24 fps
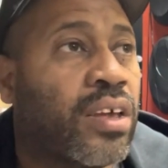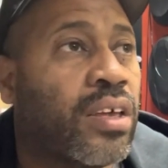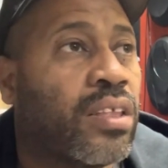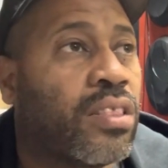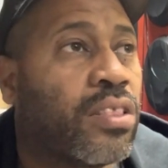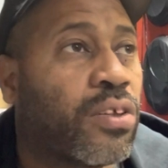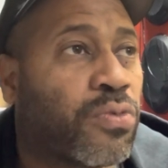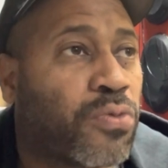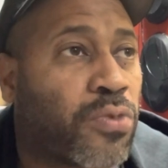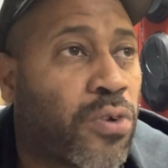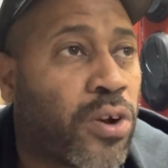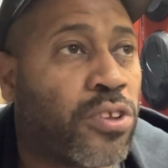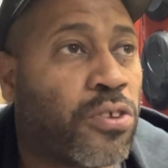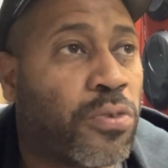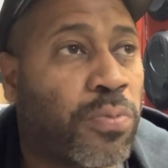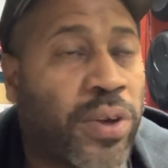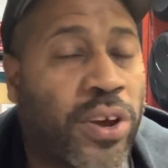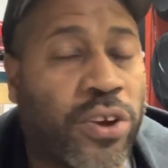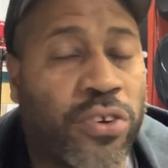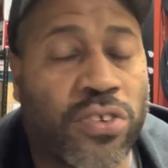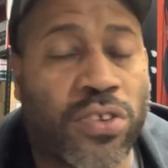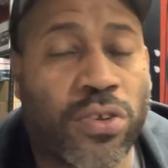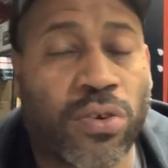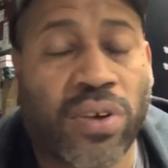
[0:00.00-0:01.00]
The front
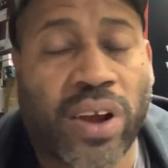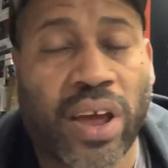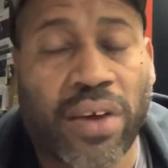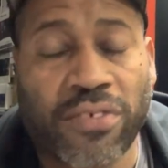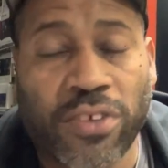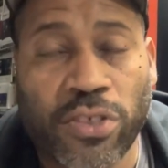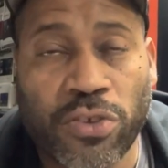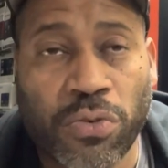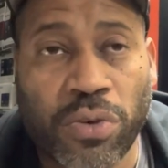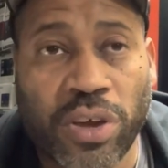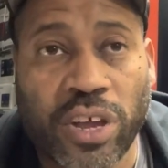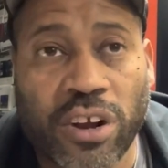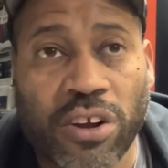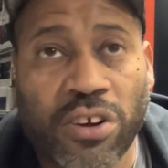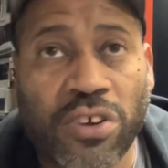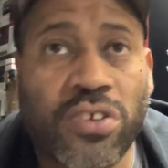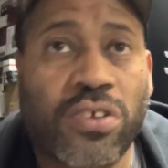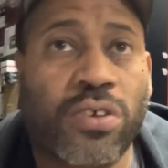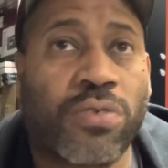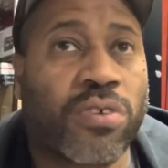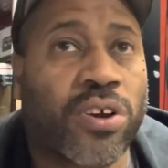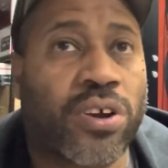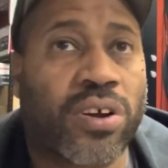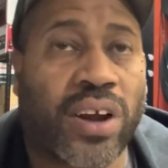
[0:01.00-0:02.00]
speakers don't have a tweeter,
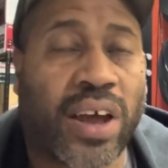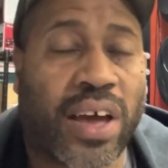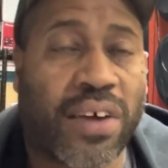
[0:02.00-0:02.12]
so we're going to